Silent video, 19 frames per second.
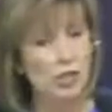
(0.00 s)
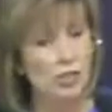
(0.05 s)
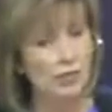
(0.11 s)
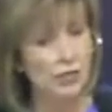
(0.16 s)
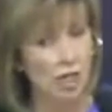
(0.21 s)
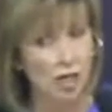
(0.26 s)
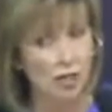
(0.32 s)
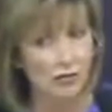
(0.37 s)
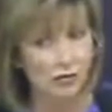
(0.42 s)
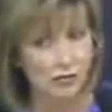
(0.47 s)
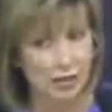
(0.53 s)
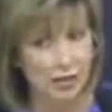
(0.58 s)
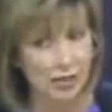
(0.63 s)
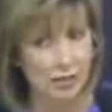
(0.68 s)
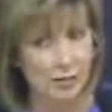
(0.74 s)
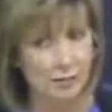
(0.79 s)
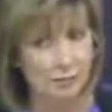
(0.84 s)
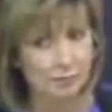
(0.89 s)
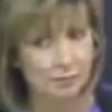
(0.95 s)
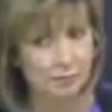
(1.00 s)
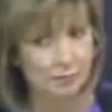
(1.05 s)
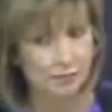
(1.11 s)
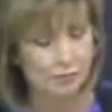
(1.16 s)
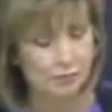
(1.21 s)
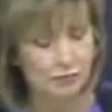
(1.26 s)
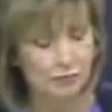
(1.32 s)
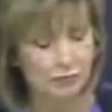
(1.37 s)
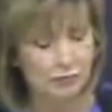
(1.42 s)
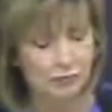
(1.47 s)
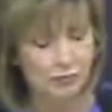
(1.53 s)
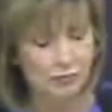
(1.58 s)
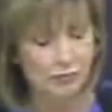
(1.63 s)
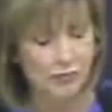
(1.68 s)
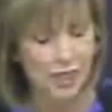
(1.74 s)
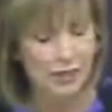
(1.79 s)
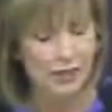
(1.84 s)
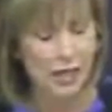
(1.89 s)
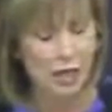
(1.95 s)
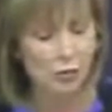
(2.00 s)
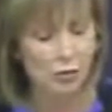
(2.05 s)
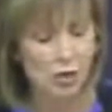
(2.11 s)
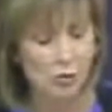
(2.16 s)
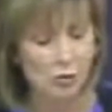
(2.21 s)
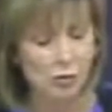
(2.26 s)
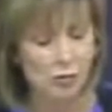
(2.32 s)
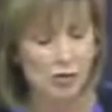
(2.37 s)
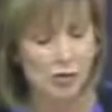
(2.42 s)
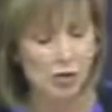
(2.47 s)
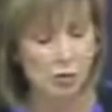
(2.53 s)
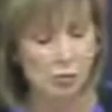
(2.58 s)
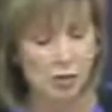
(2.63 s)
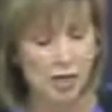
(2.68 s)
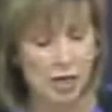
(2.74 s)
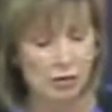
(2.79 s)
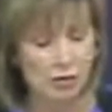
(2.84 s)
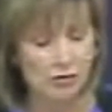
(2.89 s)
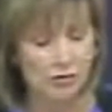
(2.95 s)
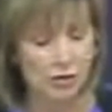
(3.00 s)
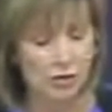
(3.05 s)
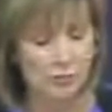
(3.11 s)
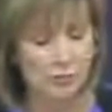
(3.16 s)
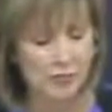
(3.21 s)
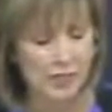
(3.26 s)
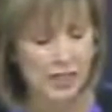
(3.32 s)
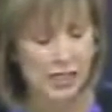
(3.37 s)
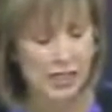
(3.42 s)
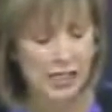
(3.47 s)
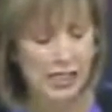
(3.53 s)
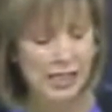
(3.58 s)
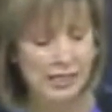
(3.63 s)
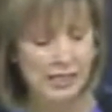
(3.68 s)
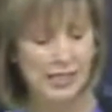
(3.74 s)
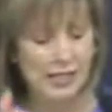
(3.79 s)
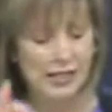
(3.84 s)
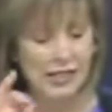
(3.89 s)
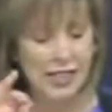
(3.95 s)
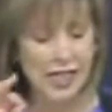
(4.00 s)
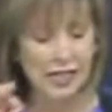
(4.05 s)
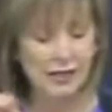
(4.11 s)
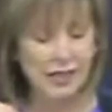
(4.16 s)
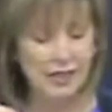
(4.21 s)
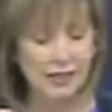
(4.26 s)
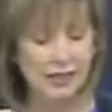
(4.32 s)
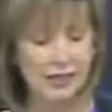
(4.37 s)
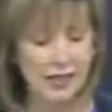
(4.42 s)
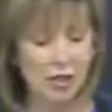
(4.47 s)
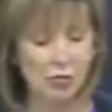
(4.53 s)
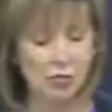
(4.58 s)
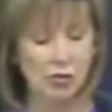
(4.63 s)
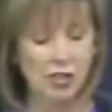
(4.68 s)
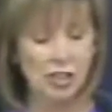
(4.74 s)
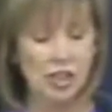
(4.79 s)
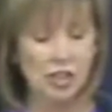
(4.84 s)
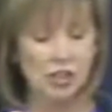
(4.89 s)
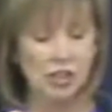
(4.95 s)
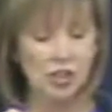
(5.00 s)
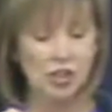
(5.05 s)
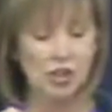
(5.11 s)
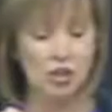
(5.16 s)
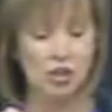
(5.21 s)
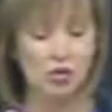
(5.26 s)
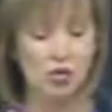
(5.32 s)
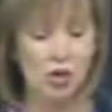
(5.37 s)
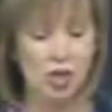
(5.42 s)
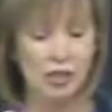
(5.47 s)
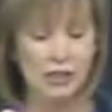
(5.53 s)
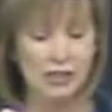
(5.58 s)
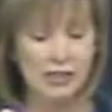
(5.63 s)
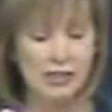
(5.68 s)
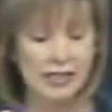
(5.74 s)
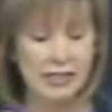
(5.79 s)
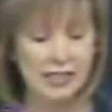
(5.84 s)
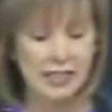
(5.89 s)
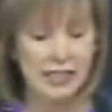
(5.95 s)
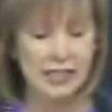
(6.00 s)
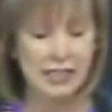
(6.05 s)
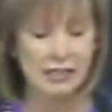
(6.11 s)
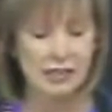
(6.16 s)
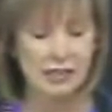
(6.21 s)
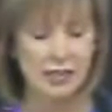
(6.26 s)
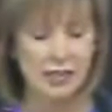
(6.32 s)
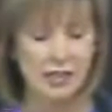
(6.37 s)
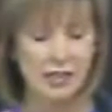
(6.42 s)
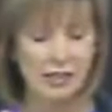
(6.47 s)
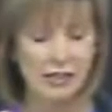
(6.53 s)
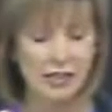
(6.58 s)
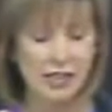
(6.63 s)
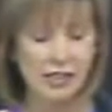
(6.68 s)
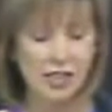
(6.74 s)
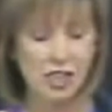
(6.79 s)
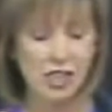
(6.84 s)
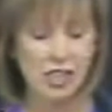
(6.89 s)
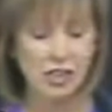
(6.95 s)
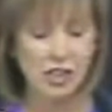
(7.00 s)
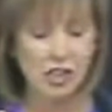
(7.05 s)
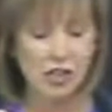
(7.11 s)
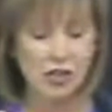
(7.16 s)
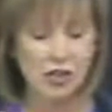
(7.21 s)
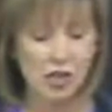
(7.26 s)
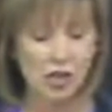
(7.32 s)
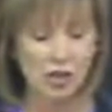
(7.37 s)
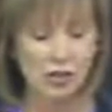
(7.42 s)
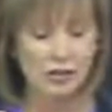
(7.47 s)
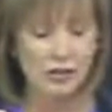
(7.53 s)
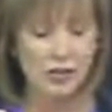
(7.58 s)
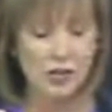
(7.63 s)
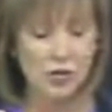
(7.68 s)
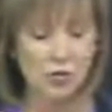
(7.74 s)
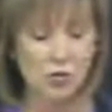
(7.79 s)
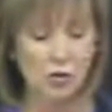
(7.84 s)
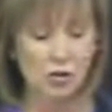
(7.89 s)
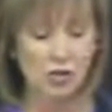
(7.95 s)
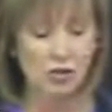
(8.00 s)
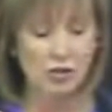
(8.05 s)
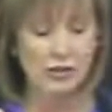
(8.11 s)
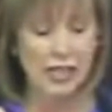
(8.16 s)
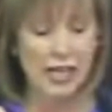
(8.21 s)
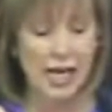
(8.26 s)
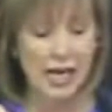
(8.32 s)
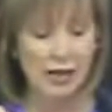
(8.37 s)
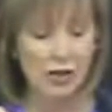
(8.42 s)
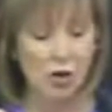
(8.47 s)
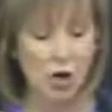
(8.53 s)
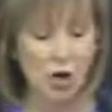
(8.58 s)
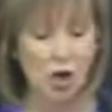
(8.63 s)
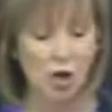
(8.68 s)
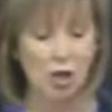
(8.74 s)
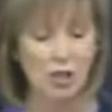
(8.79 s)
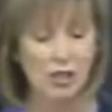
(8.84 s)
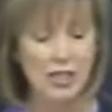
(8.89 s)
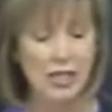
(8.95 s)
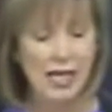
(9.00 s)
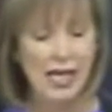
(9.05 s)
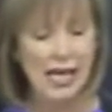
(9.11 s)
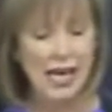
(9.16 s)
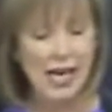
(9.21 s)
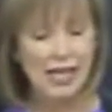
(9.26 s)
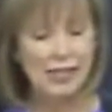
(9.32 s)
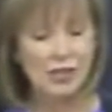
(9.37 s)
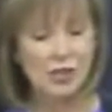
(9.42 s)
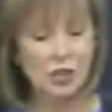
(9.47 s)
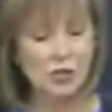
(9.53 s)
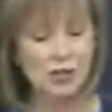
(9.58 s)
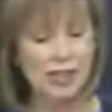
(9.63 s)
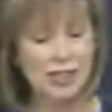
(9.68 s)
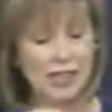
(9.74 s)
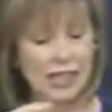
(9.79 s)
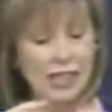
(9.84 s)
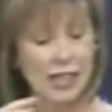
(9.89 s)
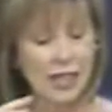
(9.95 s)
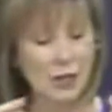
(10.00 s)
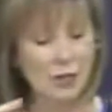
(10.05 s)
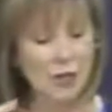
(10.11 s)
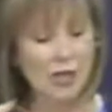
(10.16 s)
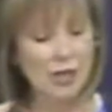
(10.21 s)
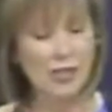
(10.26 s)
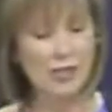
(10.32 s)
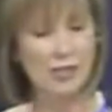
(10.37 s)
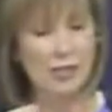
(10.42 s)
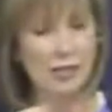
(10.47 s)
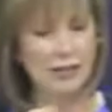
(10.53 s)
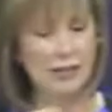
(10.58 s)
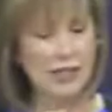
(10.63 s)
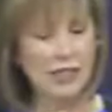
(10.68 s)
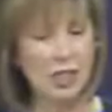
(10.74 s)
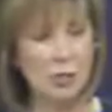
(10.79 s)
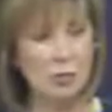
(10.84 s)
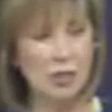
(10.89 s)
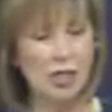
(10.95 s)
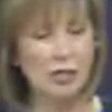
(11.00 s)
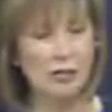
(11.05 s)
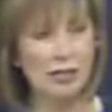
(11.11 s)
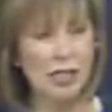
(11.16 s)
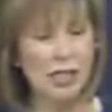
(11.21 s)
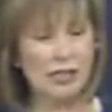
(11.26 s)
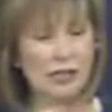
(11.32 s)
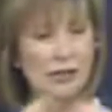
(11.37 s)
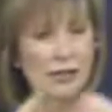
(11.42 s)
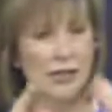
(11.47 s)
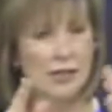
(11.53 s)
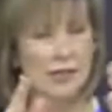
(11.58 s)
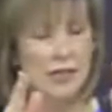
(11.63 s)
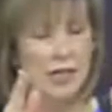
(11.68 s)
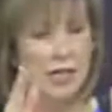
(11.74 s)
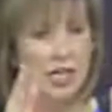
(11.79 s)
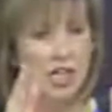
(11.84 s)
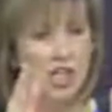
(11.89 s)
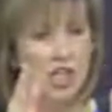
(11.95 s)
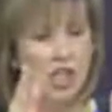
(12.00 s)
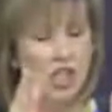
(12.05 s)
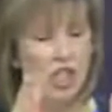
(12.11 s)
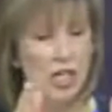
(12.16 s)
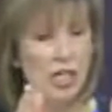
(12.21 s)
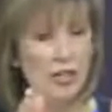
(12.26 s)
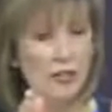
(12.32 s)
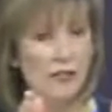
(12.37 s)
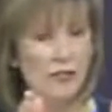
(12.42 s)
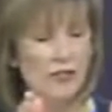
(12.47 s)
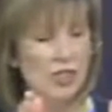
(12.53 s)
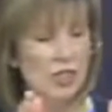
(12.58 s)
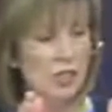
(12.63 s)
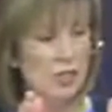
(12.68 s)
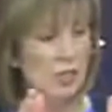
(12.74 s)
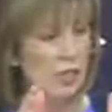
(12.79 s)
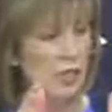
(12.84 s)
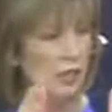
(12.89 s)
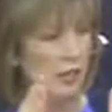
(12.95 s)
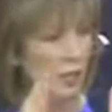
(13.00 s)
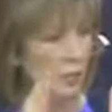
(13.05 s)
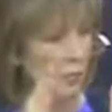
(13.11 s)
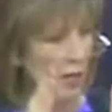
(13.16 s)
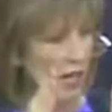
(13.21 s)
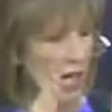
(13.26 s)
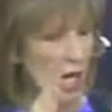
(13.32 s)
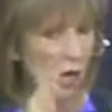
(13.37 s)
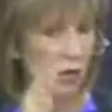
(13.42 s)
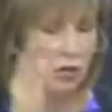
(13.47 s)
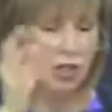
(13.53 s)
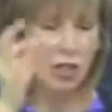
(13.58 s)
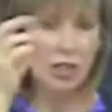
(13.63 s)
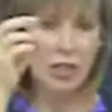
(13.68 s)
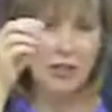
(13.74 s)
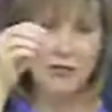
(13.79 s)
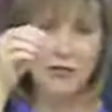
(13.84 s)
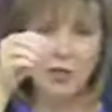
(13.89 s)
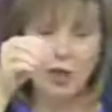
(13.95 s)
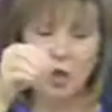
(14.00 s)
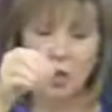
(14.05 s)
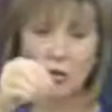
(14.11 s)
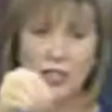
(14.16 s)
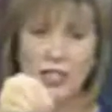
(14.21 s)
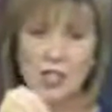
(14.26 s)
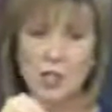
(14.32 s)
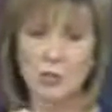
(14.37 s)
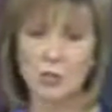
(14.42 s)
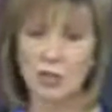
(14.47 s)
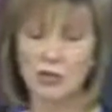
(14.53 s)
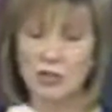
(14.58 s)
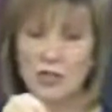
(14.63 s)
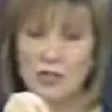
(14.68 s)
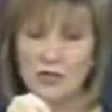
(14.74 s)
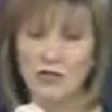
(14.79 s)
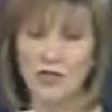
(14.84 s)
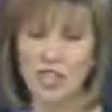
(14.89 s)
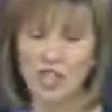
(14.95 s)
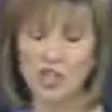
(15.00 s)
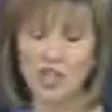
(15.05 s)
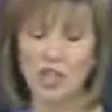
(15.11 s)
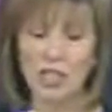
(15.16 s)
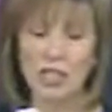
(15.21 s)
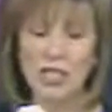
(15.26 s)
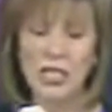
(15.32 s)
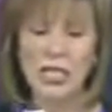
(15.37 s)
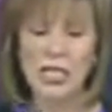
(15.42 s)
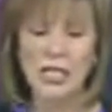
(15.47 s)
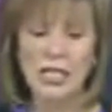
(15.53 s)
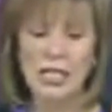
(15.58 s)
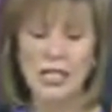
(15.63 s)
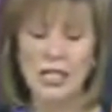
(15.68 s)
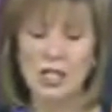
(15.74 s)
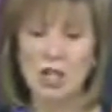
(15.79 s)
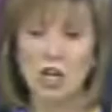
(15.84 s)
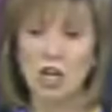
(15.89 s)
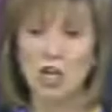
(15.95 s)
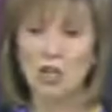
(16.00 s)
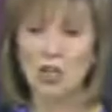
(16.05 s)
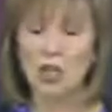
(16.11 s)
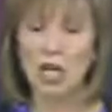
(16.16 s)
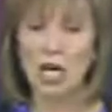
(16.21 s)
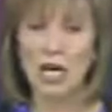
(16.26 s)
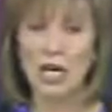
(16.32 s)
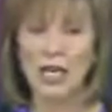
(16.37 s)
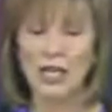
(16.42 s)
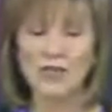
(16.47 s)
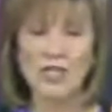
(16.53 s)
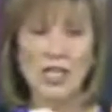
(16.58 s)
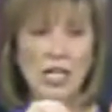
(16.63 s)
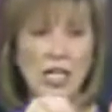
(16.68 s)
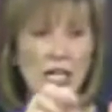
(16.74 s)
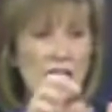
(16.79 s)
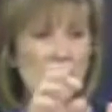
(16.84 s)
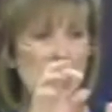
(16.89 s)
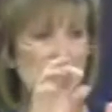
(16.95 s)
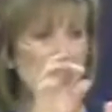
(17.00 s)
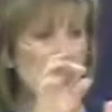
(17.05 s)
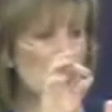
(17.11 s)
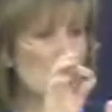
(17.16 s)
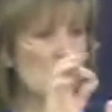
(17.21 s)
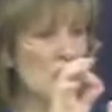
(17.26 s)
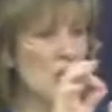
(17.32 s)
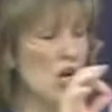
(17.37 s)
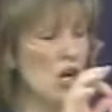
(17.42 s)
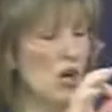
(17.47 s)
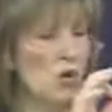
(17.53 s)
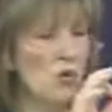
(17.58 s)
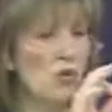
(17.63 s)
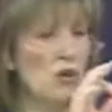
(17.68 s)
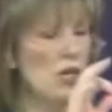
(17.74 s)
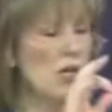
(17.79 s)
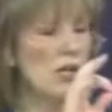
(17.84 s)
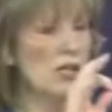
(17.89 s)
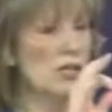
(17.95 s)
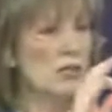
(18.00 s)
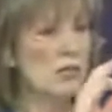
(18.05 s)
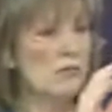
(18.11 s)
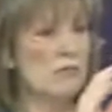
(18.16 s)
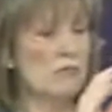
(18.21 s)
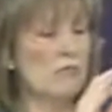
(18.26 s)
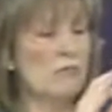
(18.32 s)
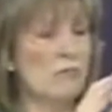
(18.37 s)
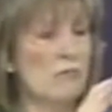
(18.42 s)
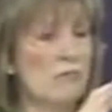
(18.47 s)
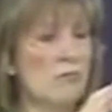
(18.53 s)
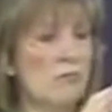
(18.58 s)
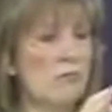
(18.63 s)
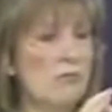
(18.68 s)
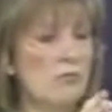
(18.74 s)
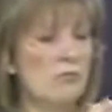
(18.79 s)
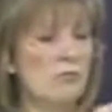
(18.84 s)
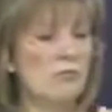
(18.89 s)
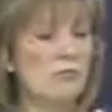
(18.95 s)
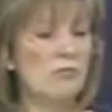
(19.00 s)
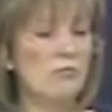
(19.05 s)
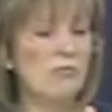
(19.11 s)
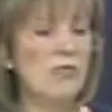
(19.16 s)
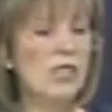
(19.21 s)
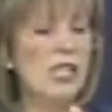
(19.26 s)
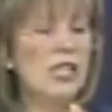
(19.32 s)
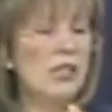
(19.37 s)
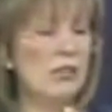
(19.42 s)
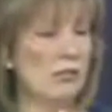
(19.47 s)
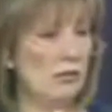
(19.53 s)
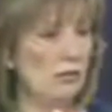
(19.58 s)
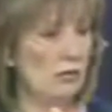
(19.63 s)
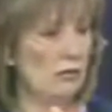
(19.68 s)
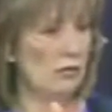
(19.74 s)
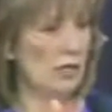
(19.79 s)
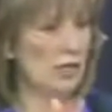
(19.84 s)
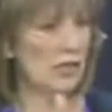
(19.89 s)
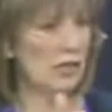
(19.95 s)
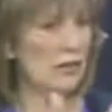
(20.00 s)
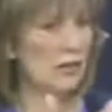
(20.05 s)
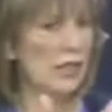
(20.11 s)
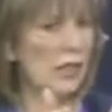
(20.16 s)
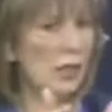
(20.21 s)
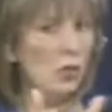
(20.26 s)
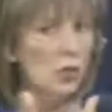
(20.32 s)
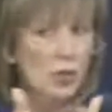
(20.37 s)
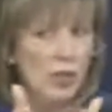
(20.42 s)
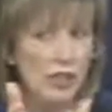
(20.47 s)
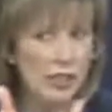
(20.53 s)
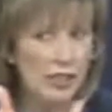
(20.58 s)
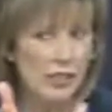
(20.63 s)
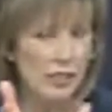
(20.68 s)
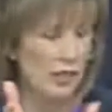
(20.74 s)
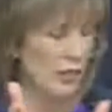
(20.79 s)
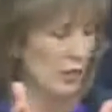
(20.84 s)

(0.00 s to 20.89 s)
of conflict. That was what was so powerful. It says, yet this little bridge is the strongest thing that touches on this world at all. And so again, I want us to think about that, this shift, the power of the Holy Spirit's vision in our lives is so little, this little willingness